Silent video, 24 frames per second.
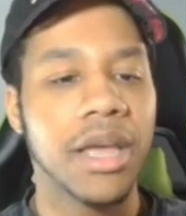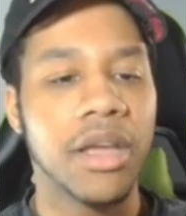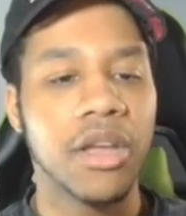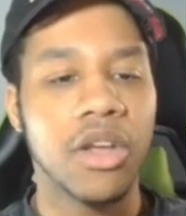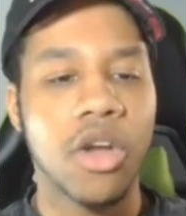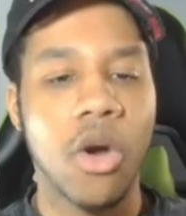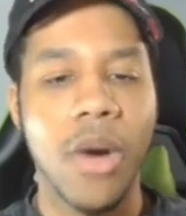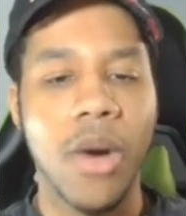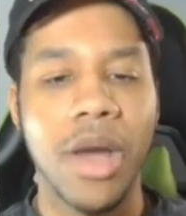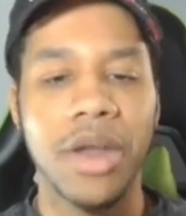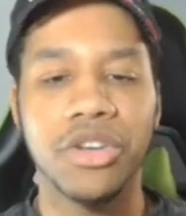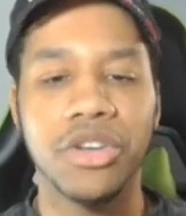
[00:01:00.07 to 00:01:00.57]

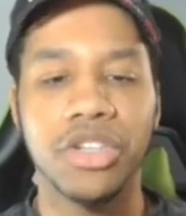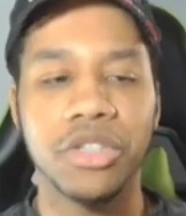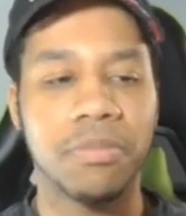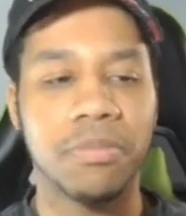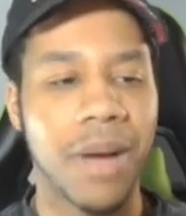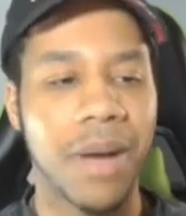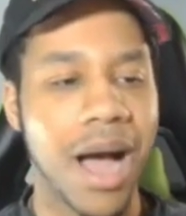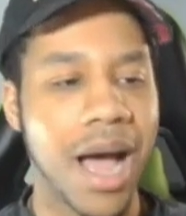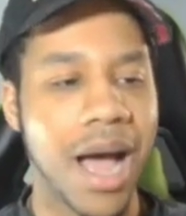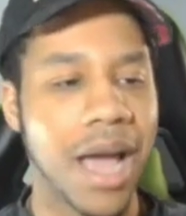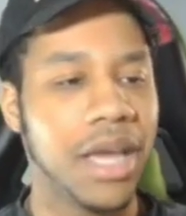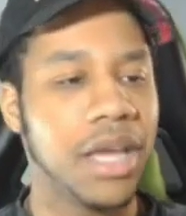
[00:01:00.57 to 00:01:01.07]
go ahead and just
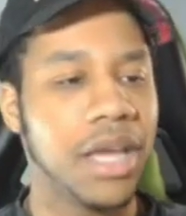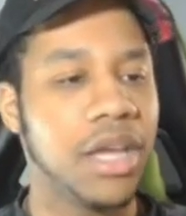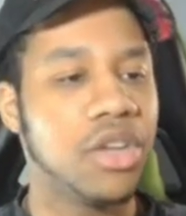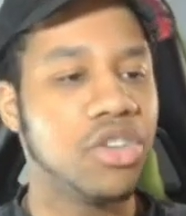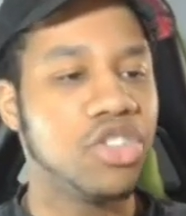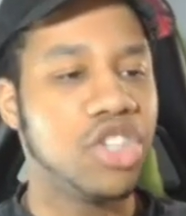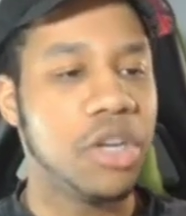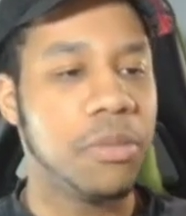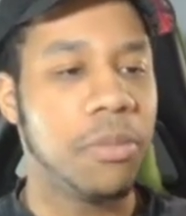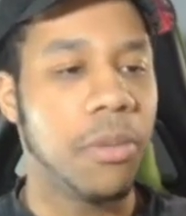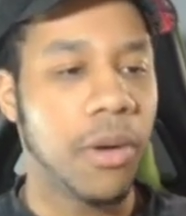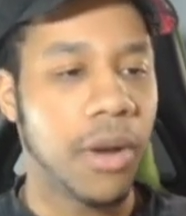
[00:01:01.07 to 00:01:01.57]
buy
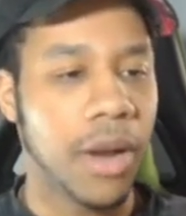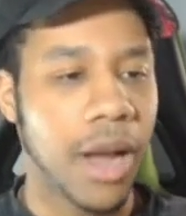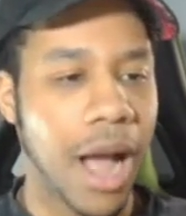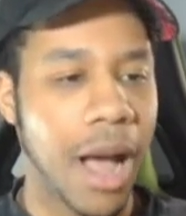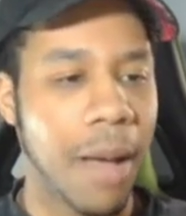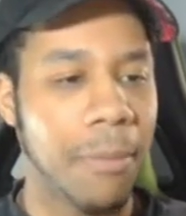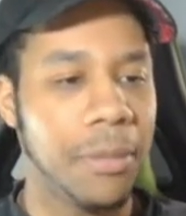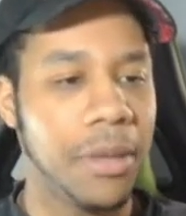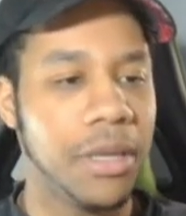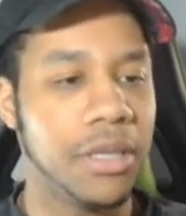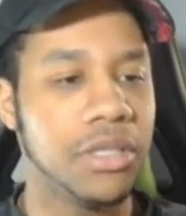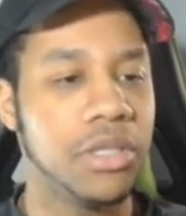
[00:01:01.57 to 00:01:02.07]
cheaper
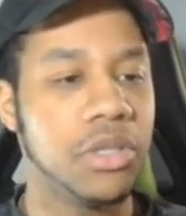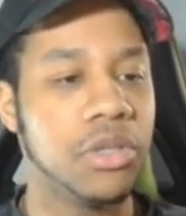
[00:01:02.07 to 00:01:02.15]
copies.